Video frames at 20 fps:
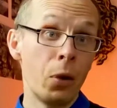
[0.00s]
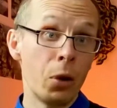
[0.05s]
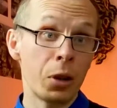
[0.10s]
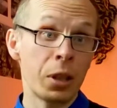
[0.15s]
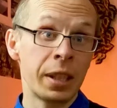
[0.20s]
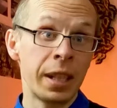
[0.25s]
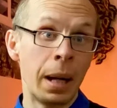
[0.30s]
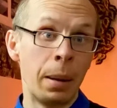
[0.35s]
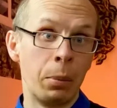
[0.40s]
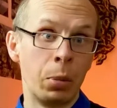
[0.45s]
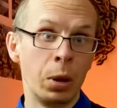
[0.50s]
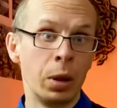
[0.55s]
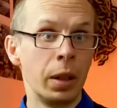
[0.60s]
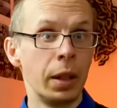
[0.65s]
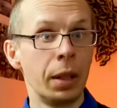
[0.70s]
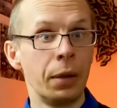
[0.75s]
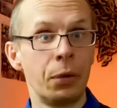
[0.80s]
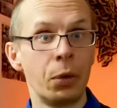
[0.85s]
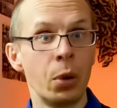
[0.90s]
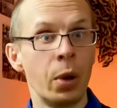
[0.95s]
For
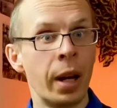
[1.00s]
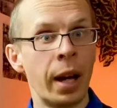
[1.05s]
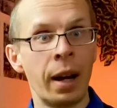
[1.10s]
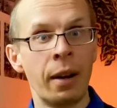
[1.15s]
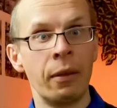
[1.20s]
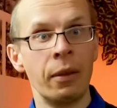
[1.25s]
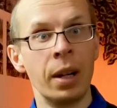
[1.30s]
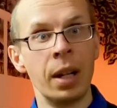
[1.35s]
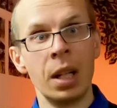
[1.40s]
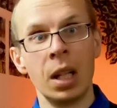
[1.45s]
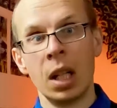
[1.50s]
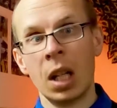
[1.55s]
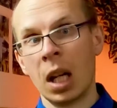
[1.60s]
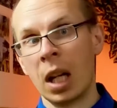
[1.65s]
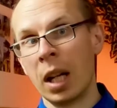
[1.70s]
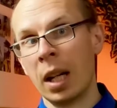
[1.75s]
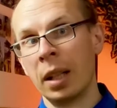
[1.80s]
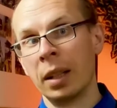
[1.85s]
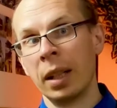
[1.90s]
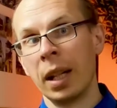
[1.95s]
example, if you have
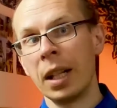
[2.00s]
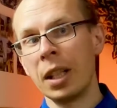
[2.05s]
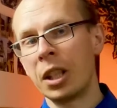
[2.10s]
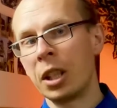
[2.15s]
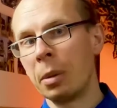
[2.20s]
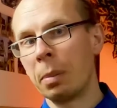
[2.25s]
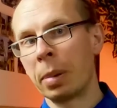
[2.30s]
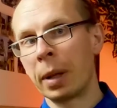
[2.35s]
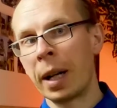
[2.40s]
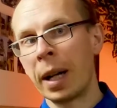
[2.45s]
SC